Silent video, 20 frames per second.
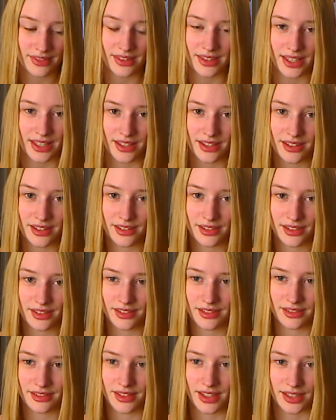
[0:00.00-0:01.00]
like
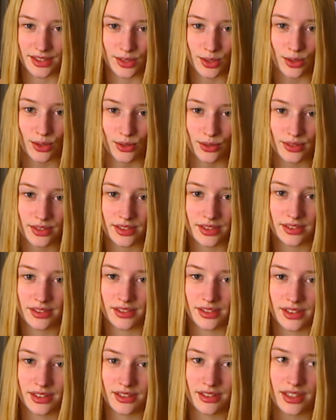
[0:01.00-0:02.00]

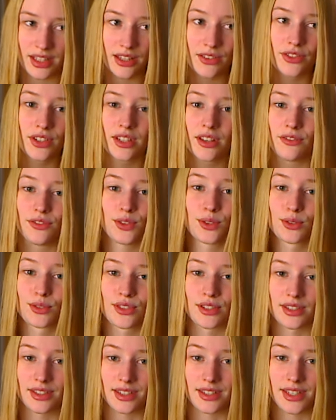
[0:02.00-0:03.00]
adult, even if you're
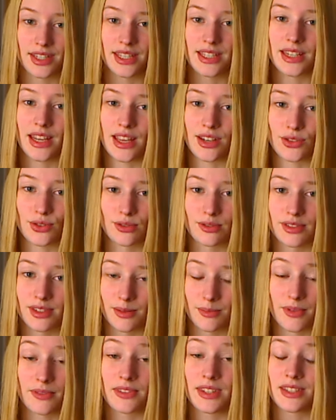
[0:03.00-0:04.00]
just a teenager,
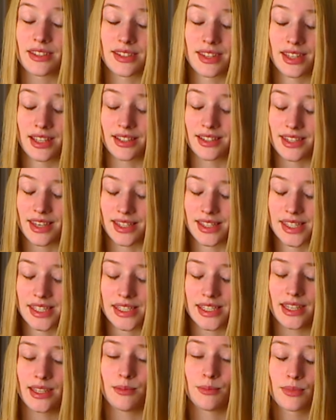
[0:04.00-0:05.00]
some of these things can
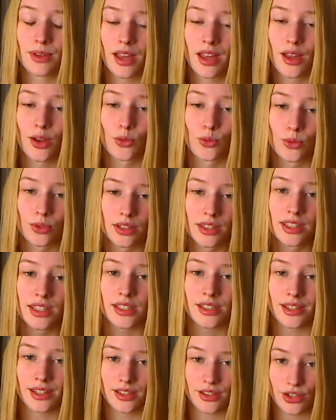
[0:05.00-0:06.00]
seem
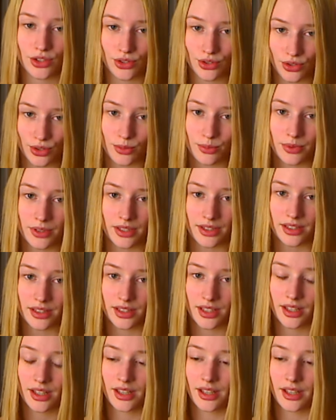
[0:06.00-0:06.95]
really stupid,